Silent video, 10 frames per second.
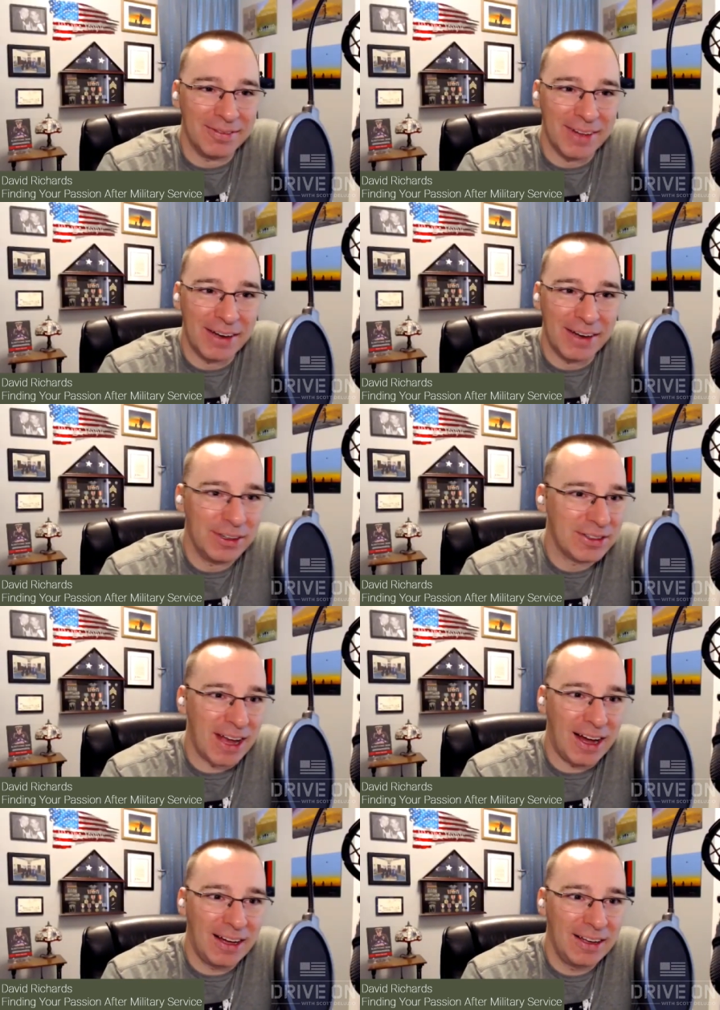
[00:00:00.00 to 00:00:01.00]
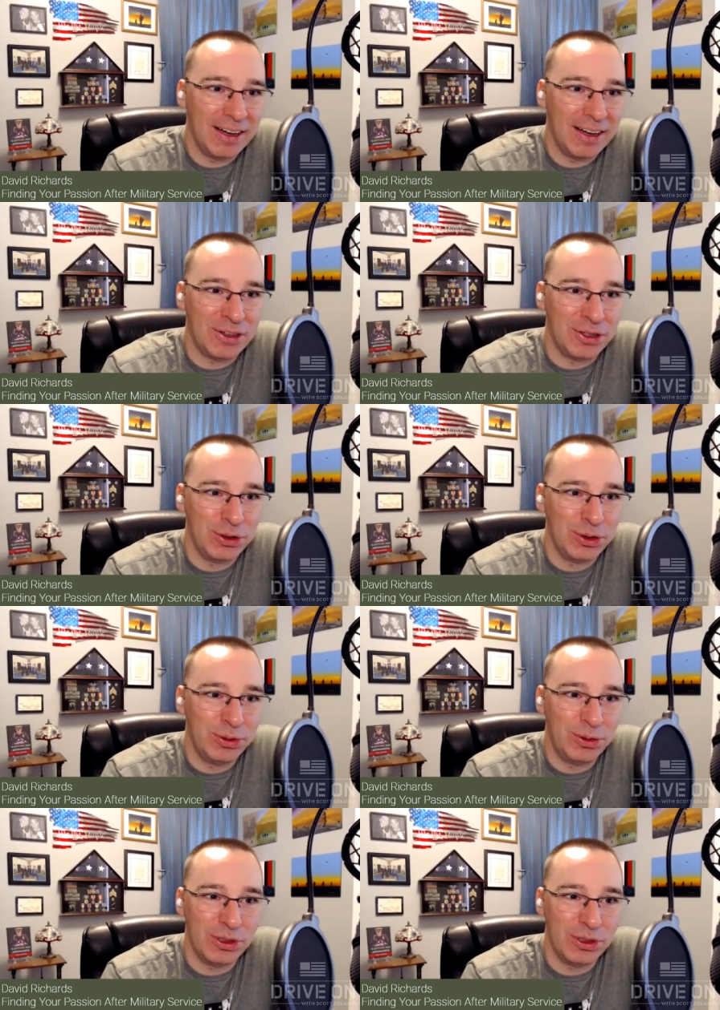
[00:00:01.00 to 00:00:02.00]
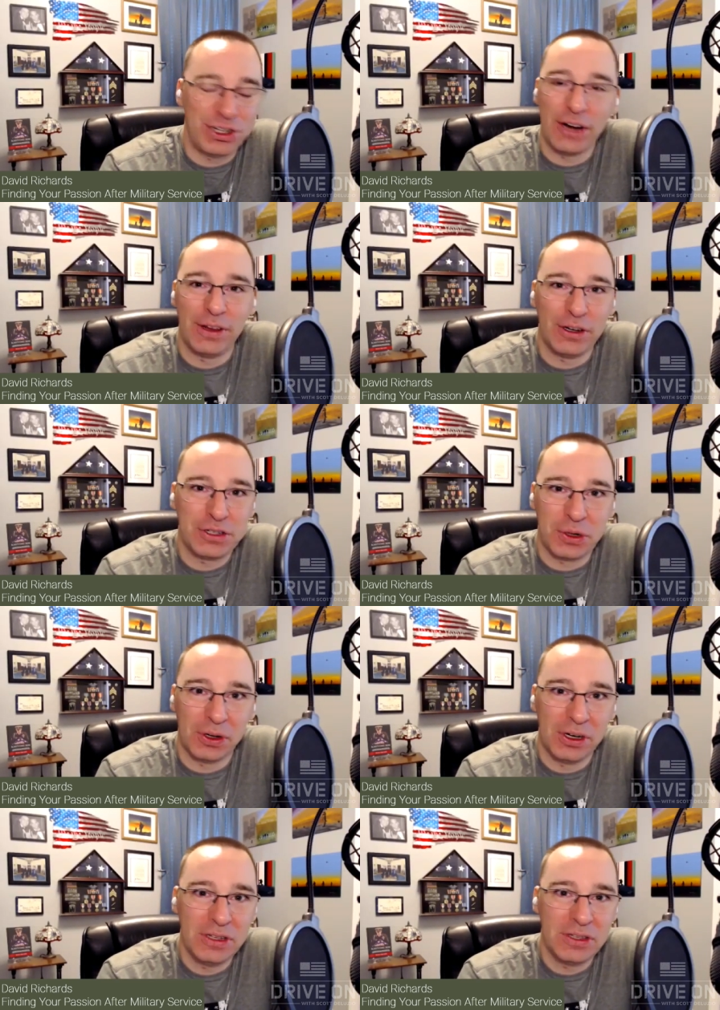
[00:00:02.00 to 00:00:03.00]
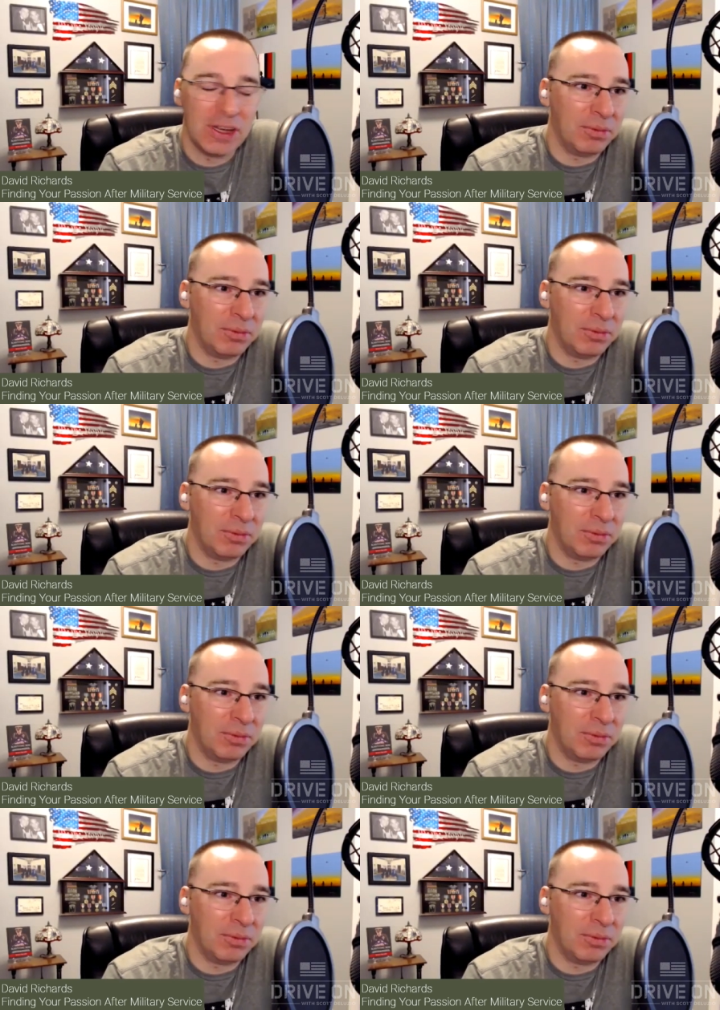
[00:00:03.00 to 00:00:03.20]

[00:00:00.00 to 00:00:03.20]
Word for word: veterans on to share their stories.